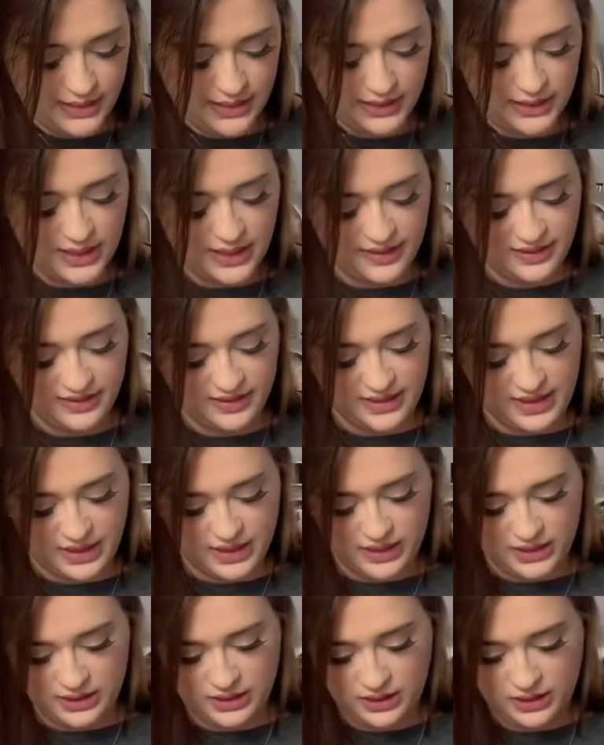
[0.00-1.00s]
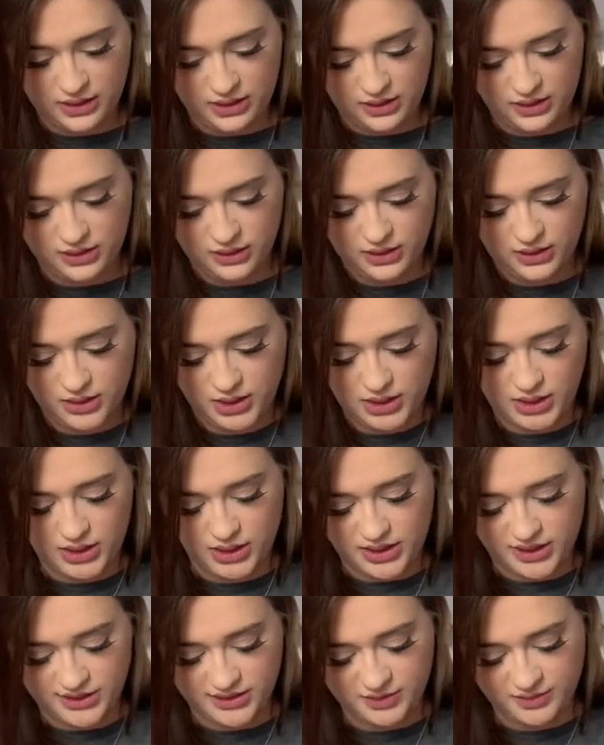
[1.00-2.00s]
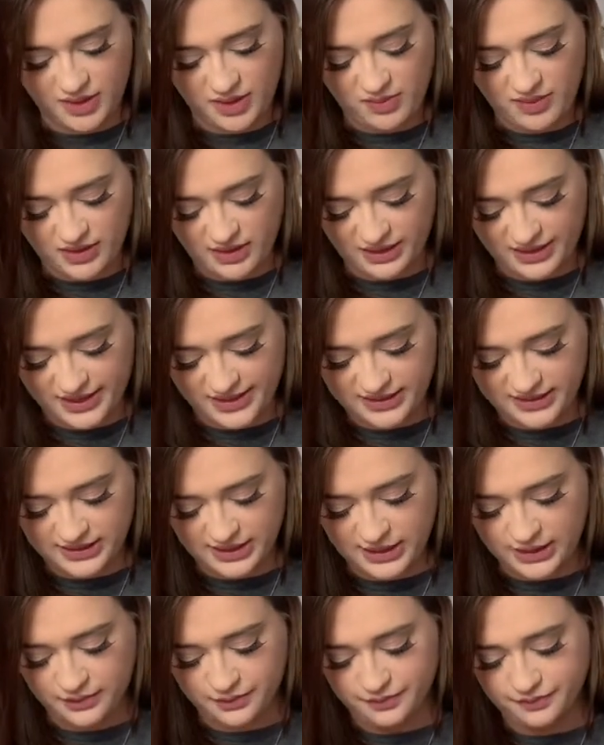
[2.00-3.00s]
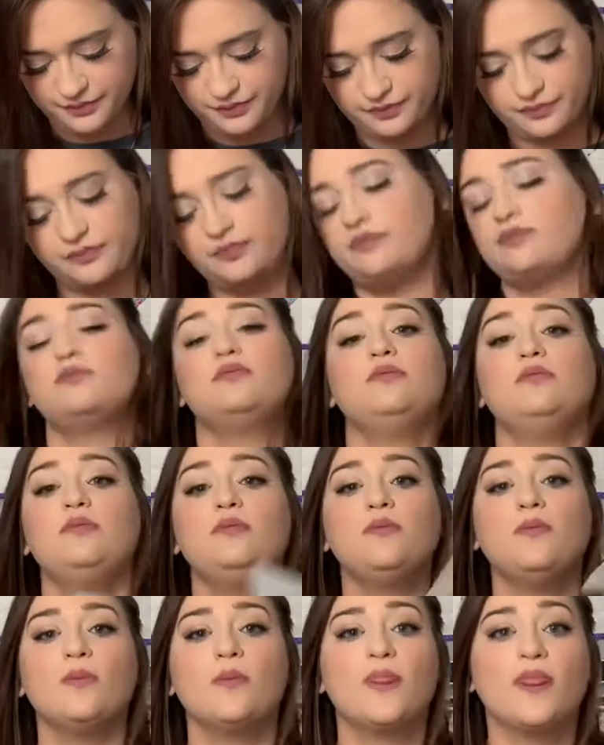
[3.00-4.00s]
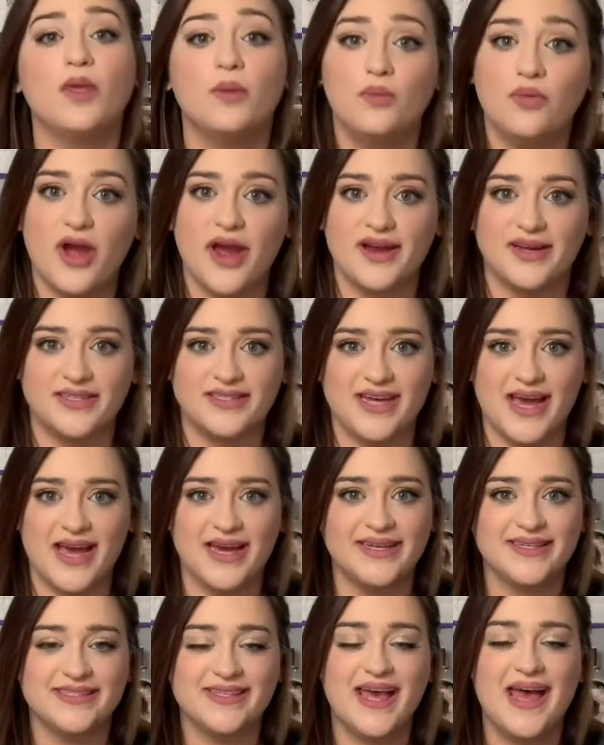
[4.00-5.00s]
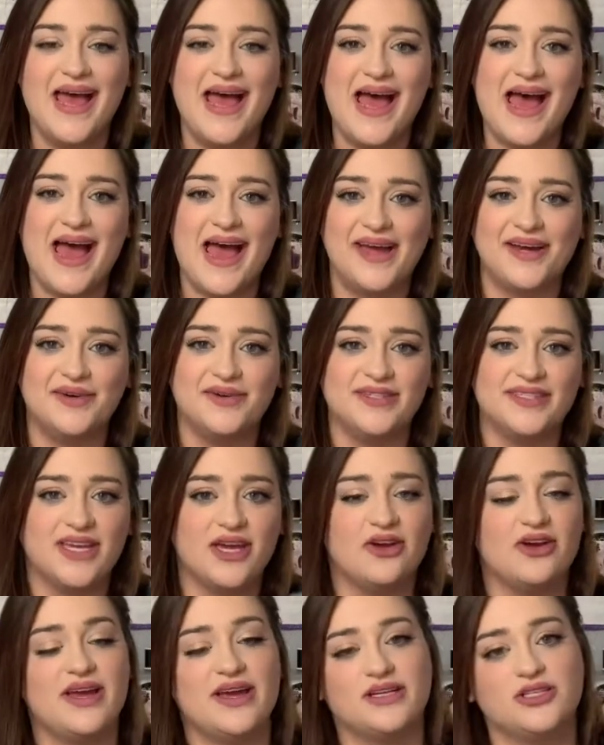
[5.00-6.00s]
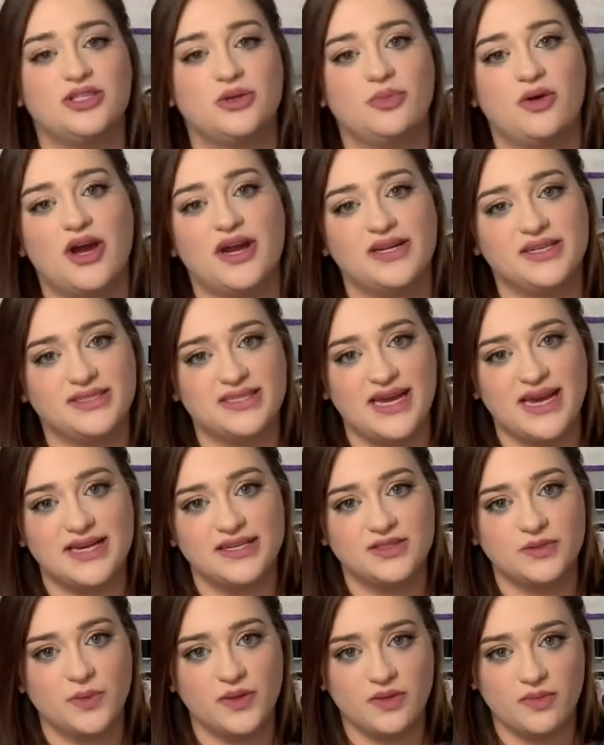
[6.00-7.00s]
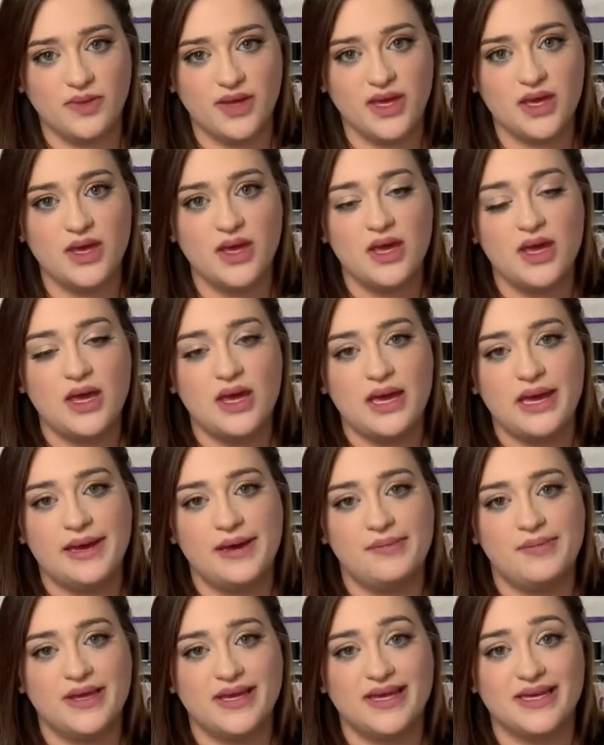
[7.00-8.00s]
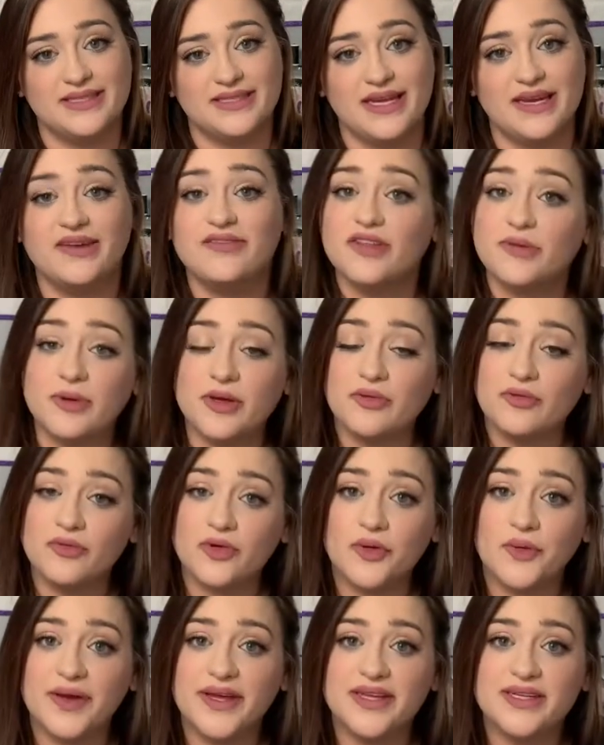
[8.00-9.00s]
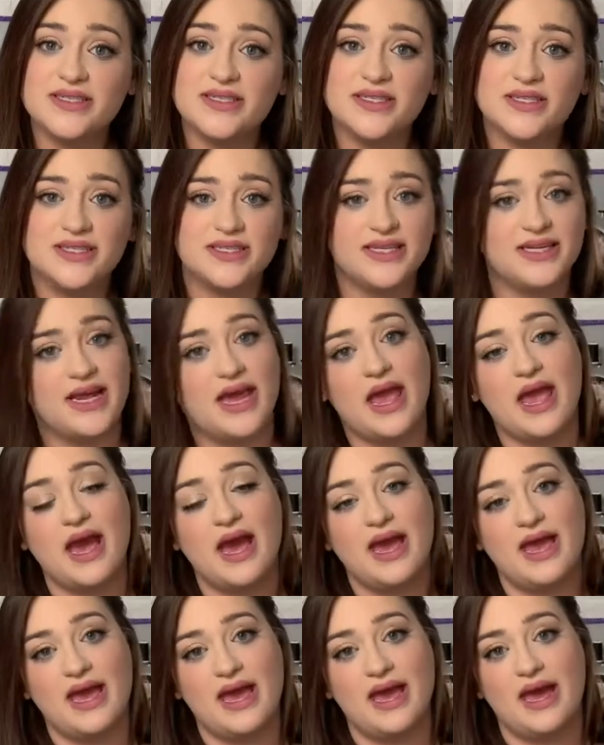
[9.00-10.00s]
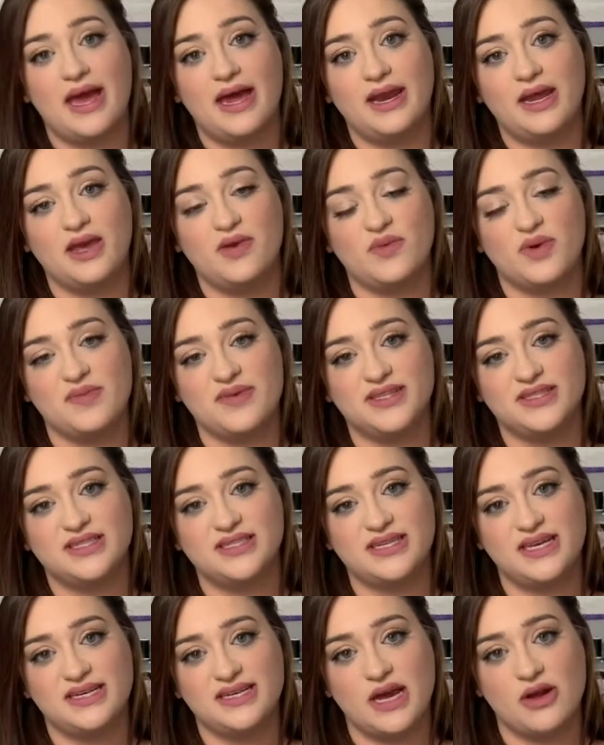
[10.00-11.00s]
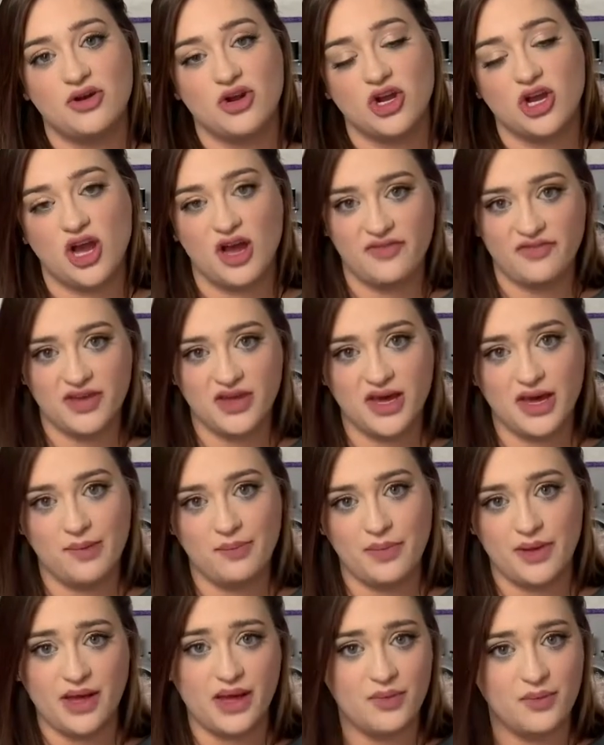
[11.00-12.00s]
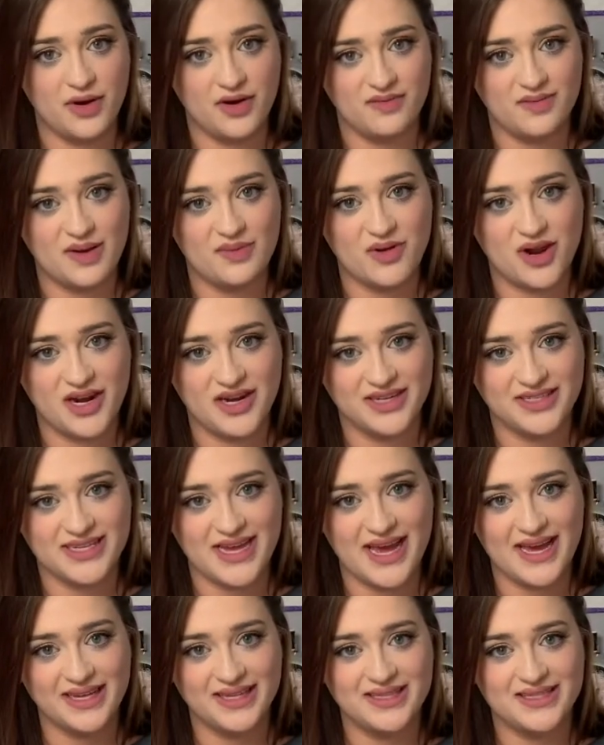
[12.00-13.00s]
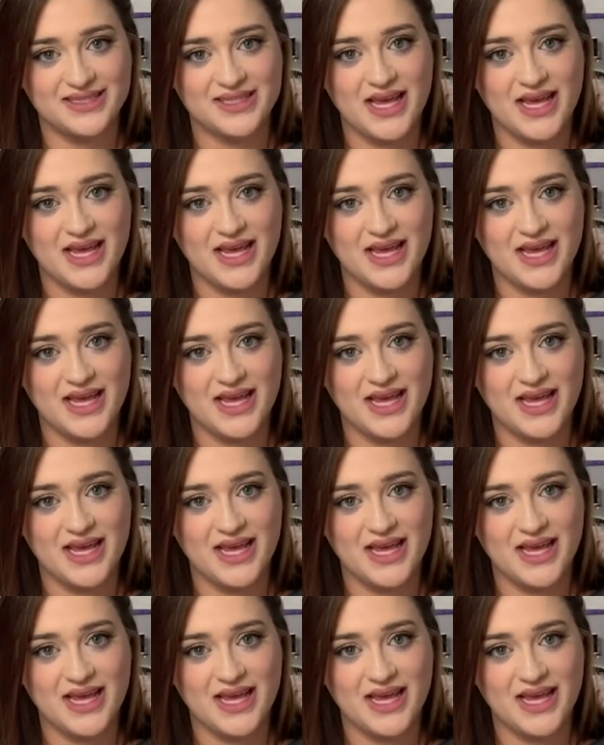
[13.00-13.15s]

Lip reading: And then this might be the last thing. Product tags. I always carry extra product tags with me in case any of them get ruined. Today I had a woman set down her coffee cup on one of my product tags.